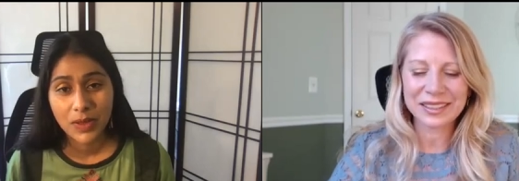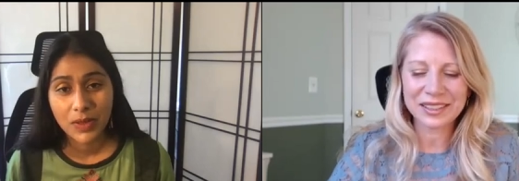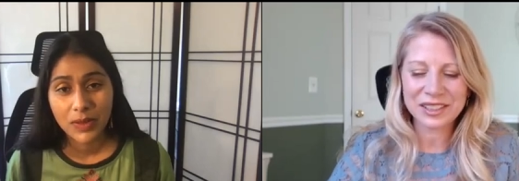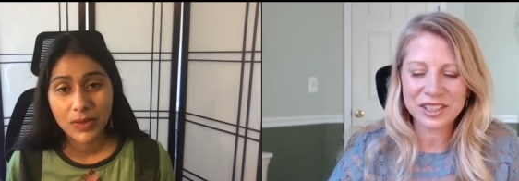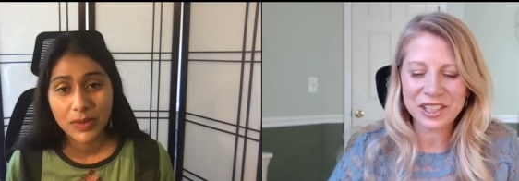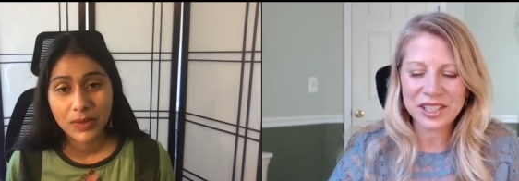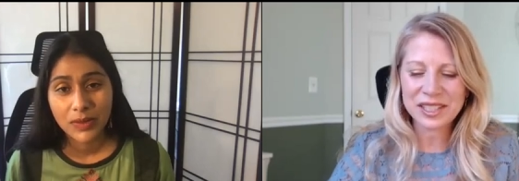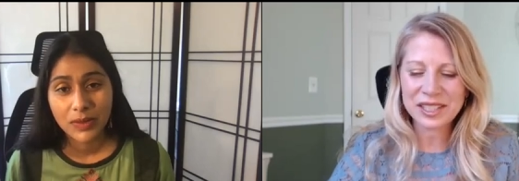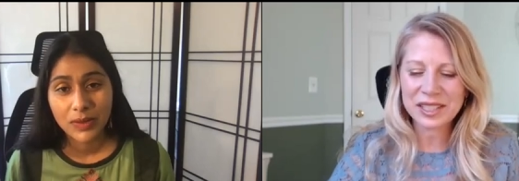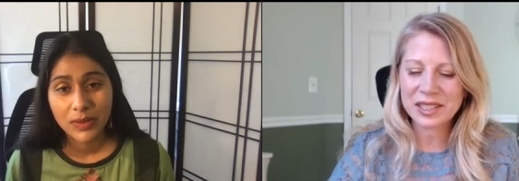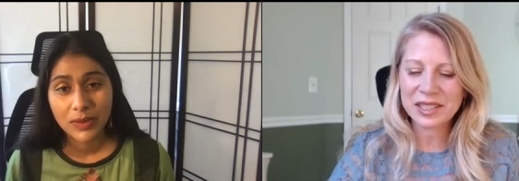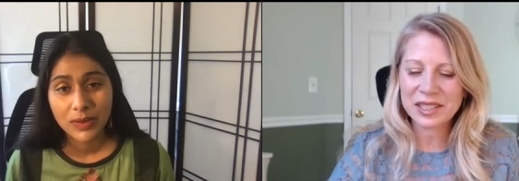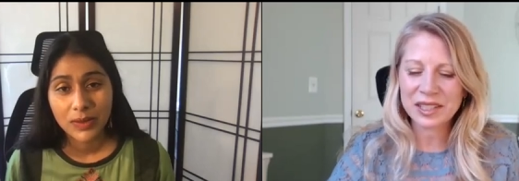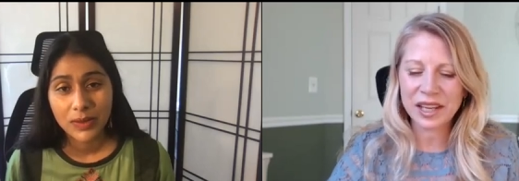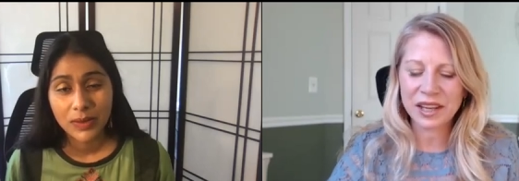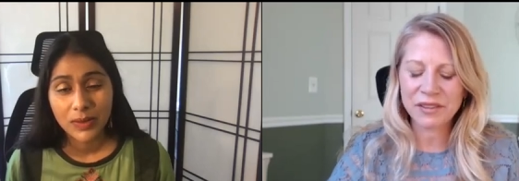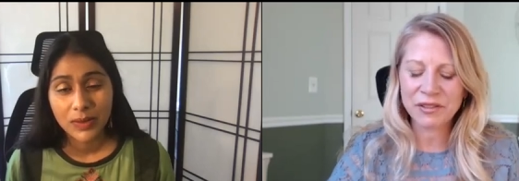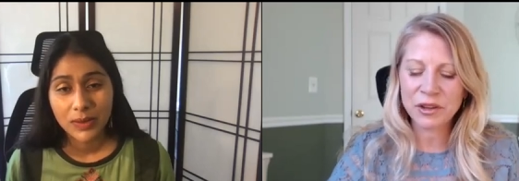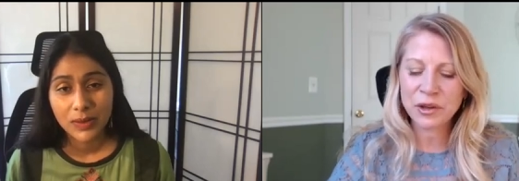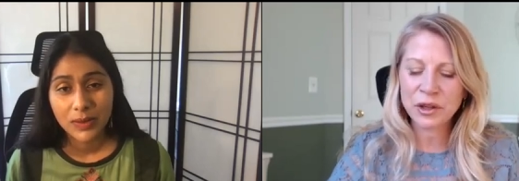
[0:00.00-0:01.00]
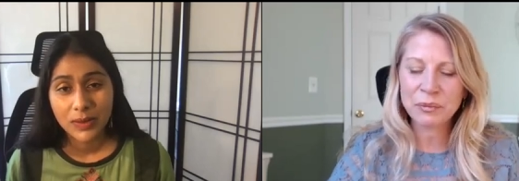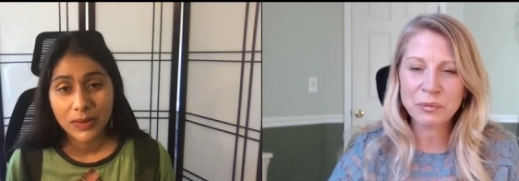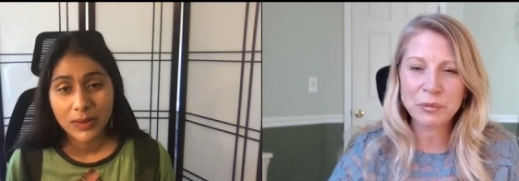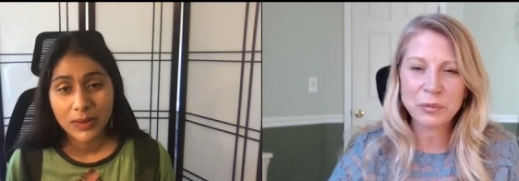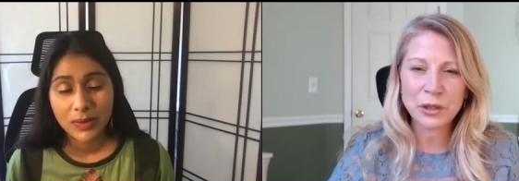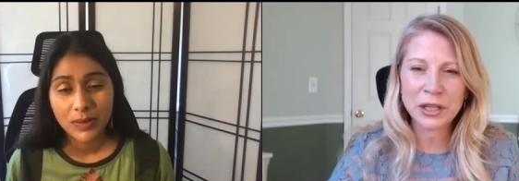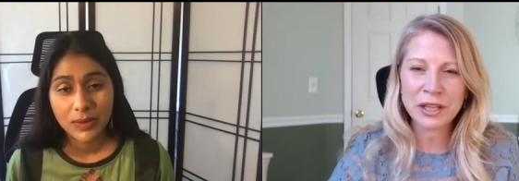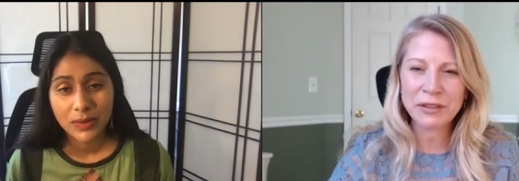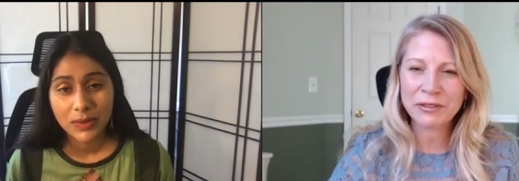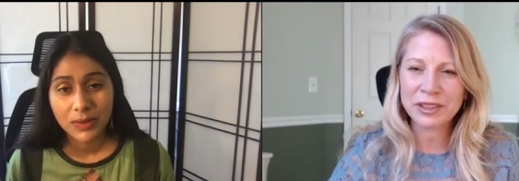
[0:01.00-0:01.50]
Speaker 1: just if you can
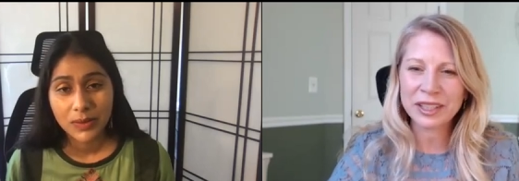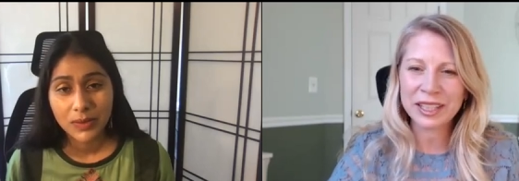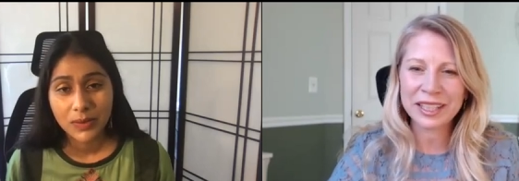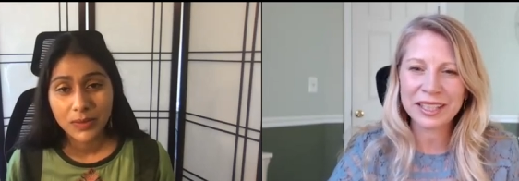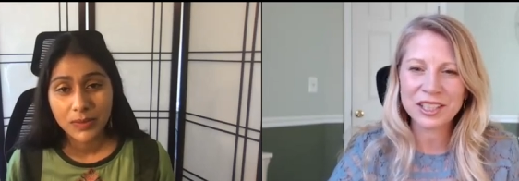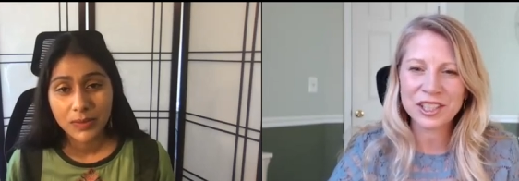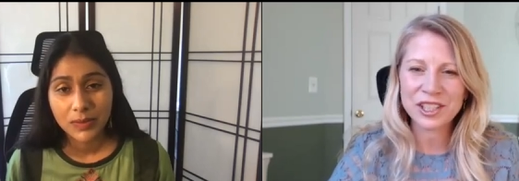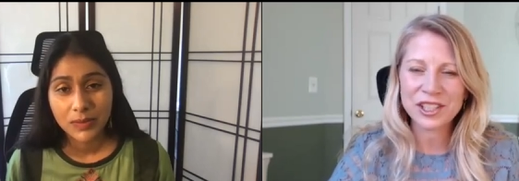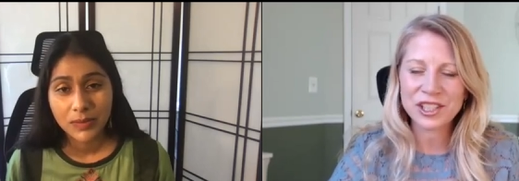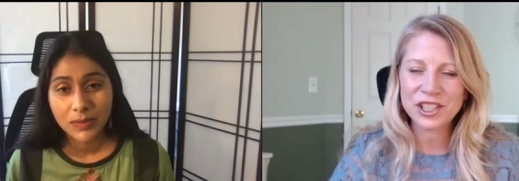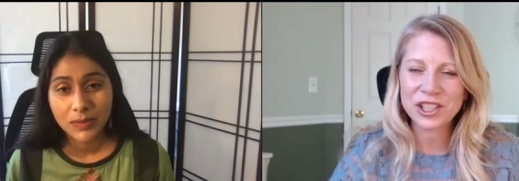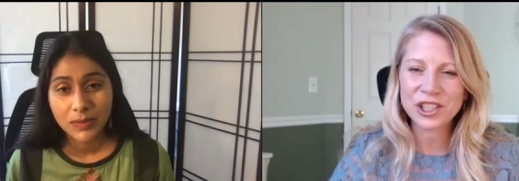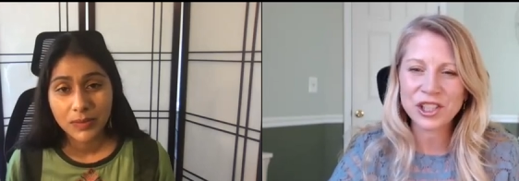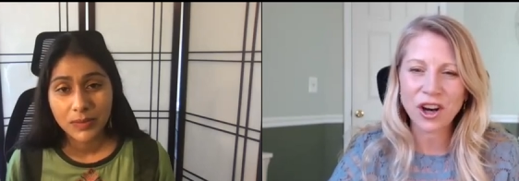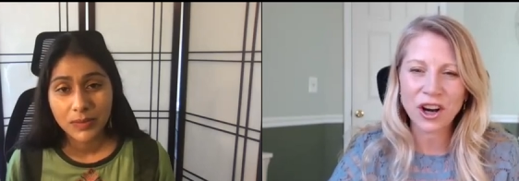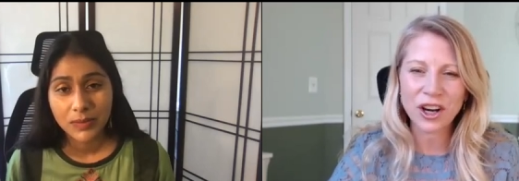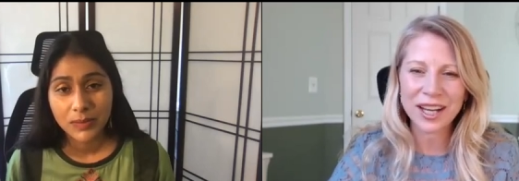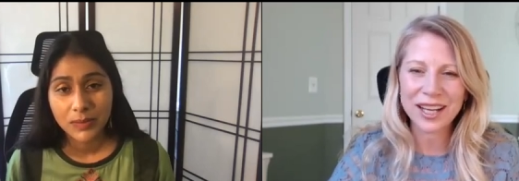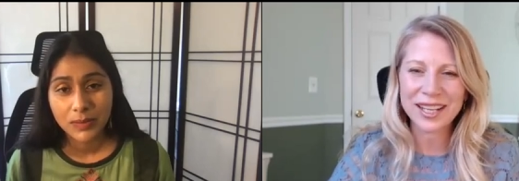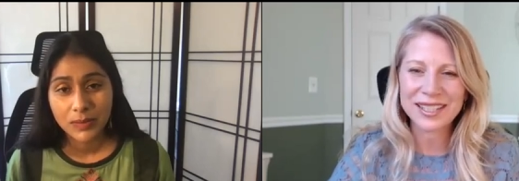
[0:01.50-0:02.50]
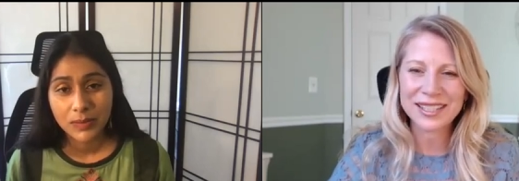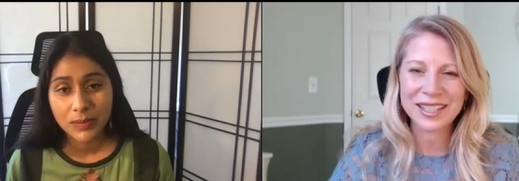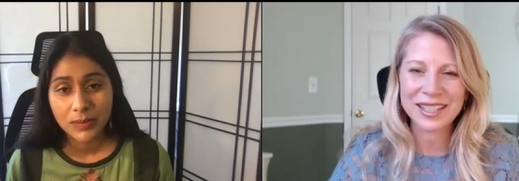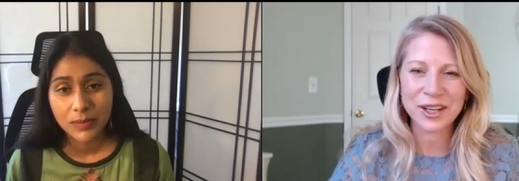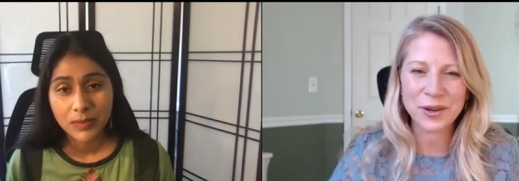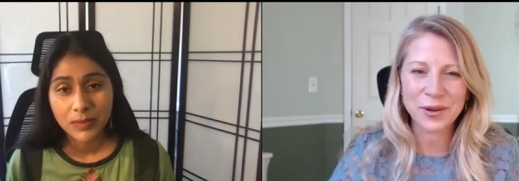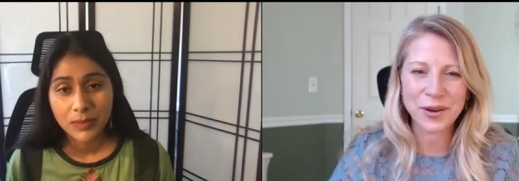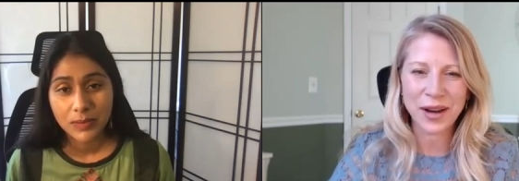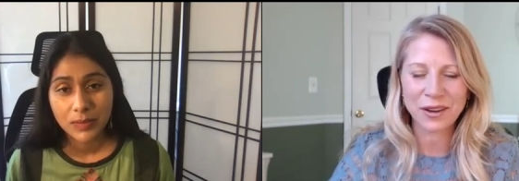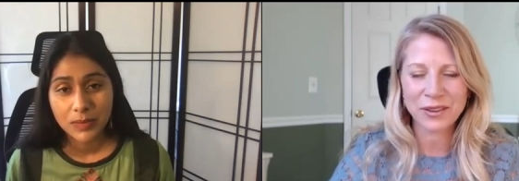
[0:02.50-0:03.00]
briefly just start us in
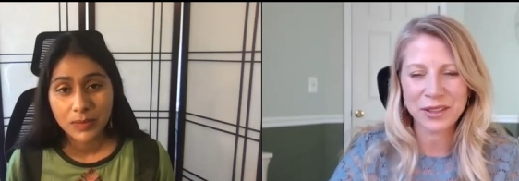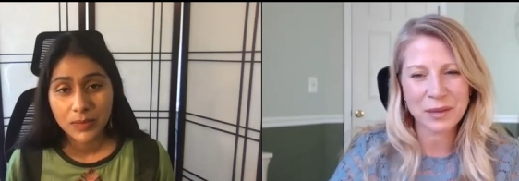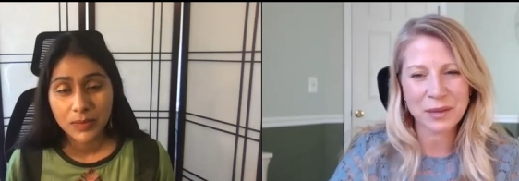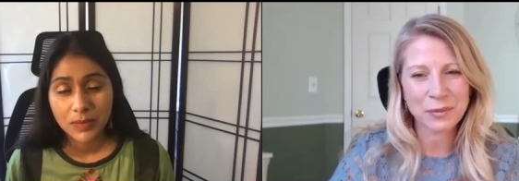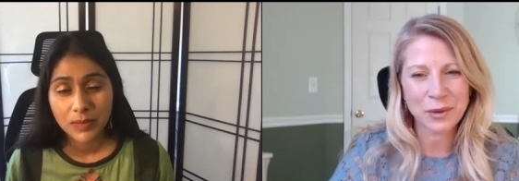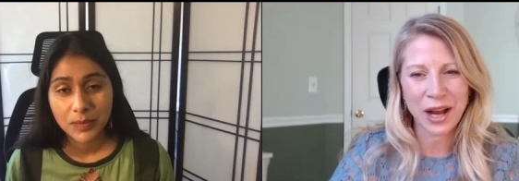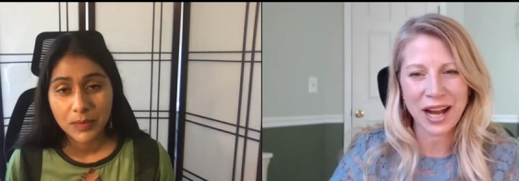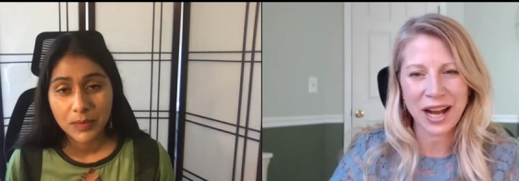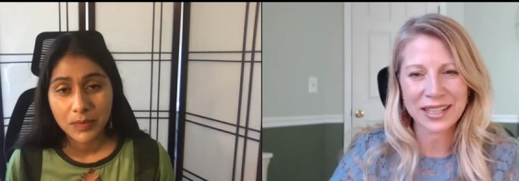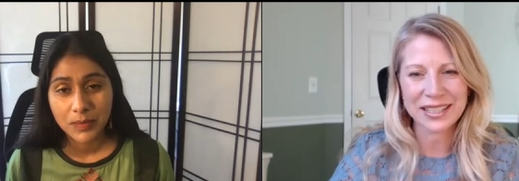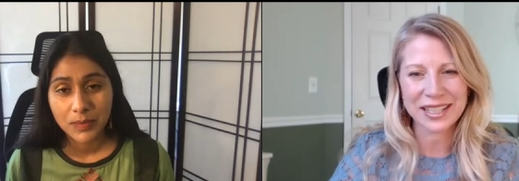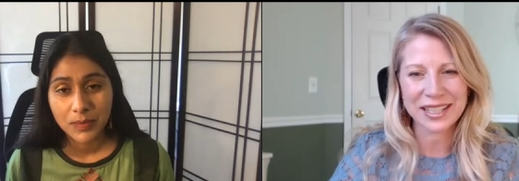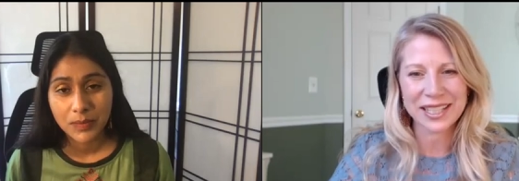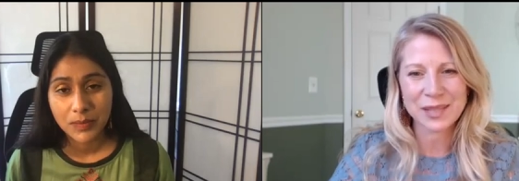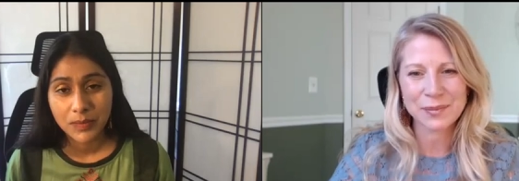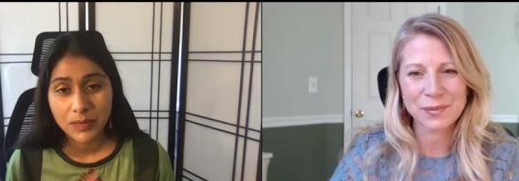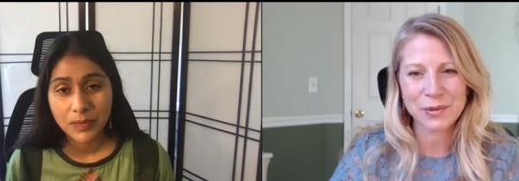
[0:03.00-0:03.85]
a grounding practice